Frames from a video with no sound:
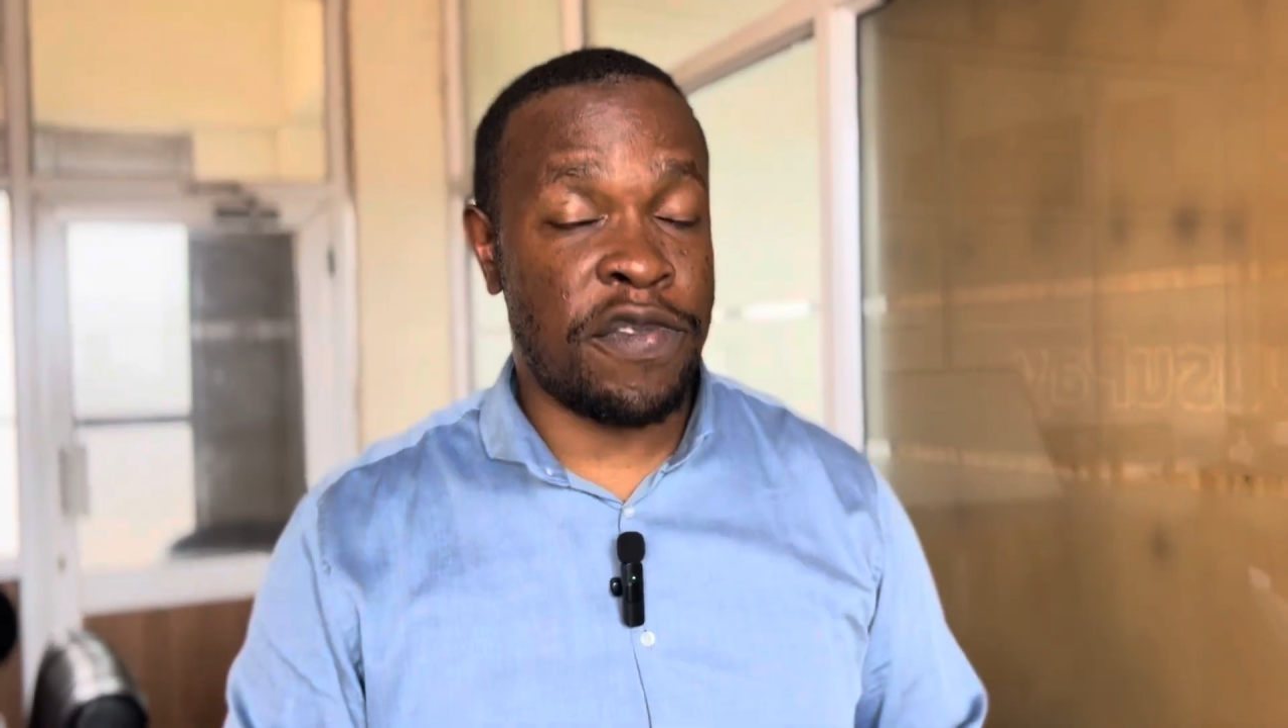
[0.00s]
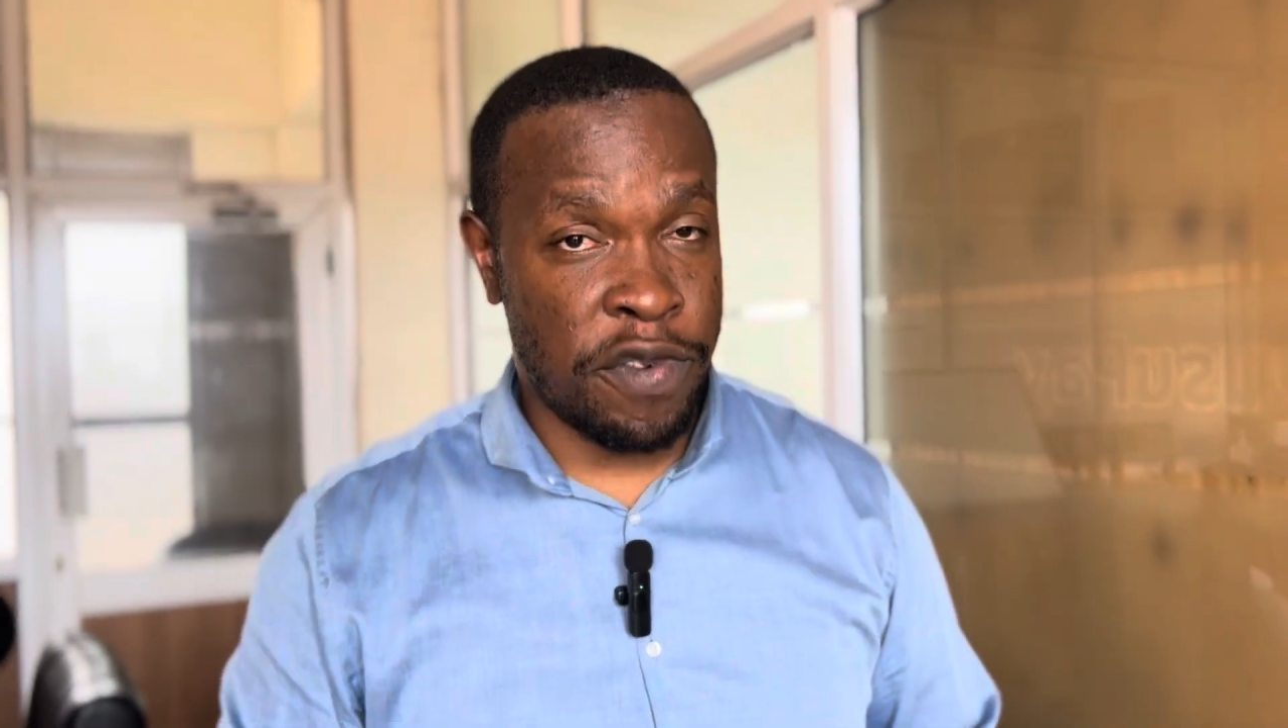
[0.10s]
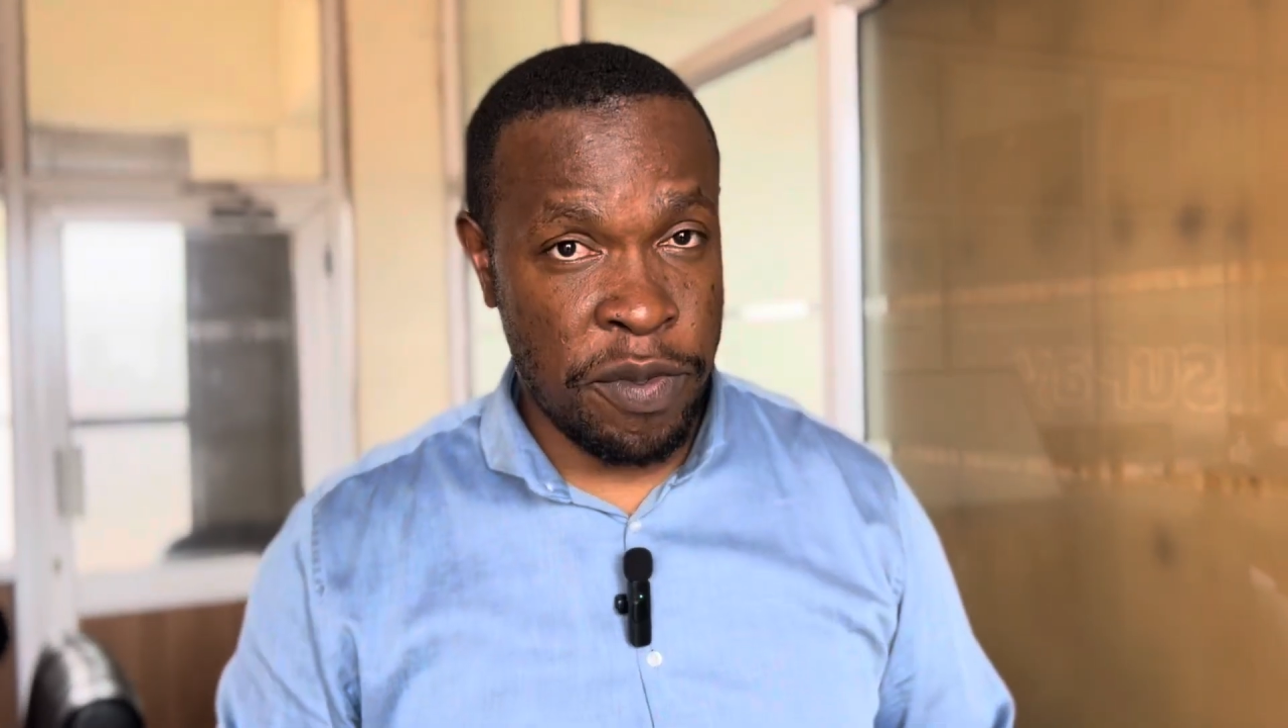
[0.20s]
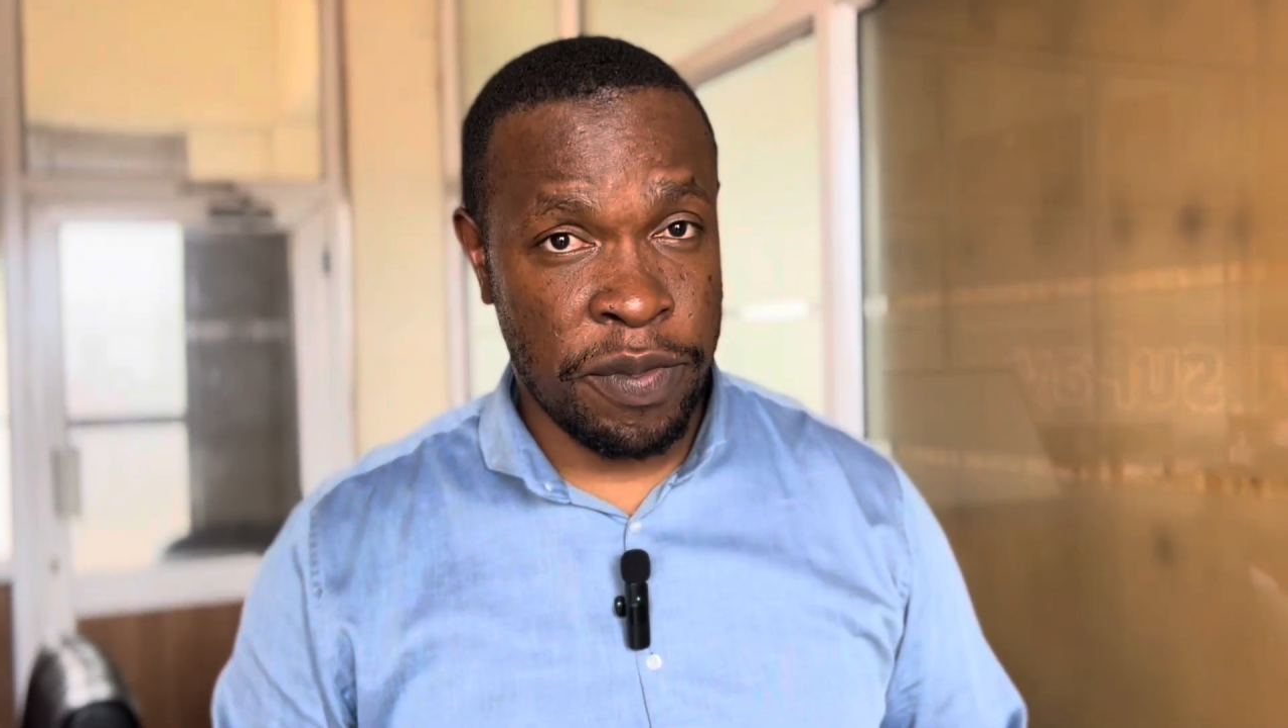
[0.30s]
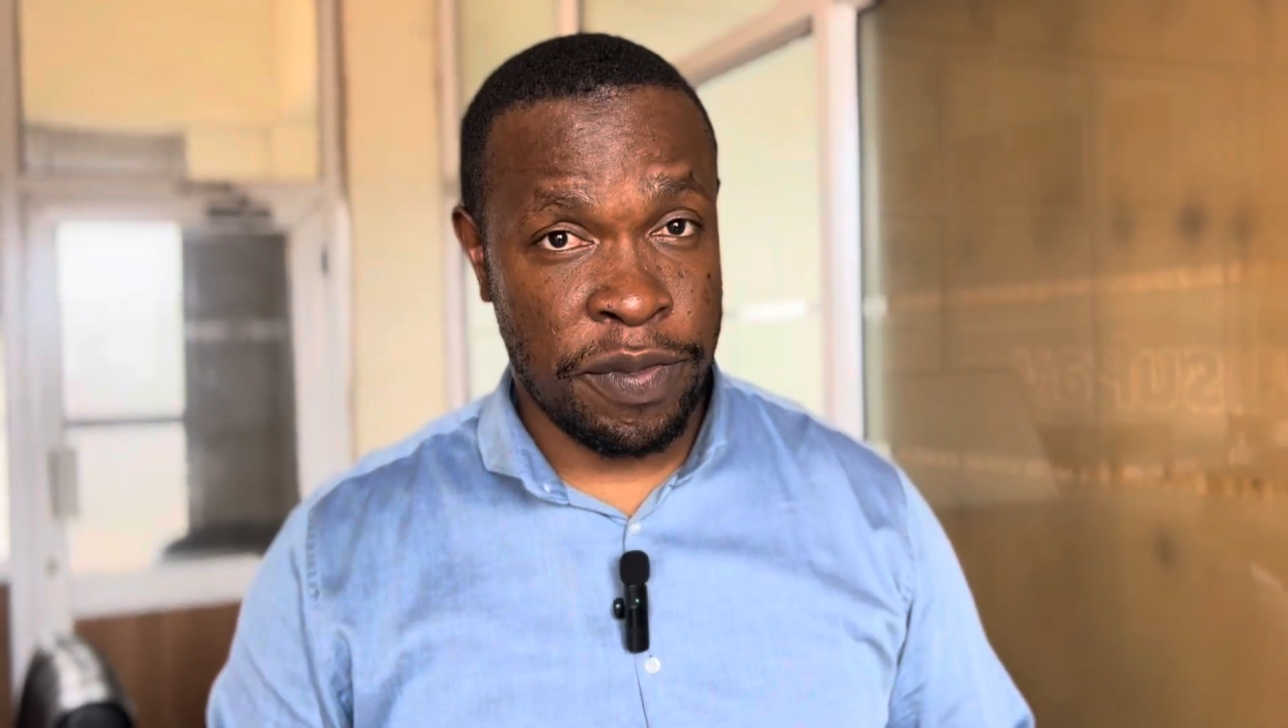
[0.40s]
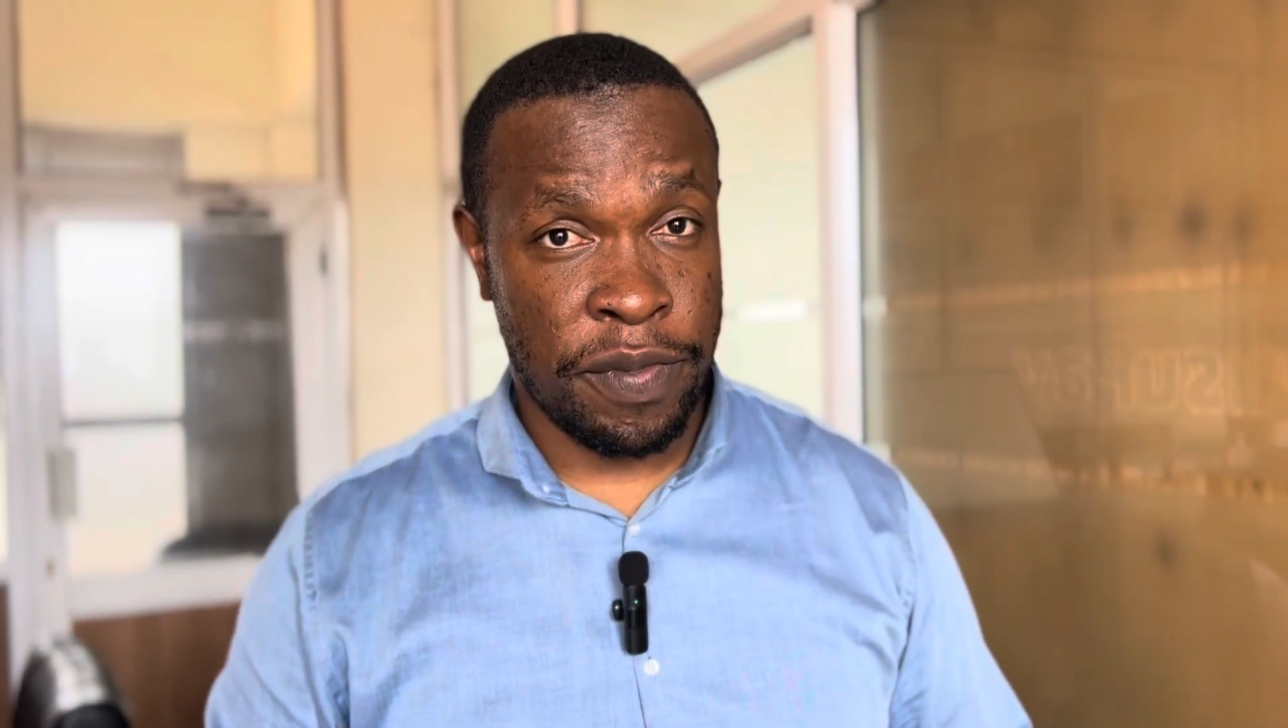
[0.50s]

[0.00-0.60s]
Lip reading: from?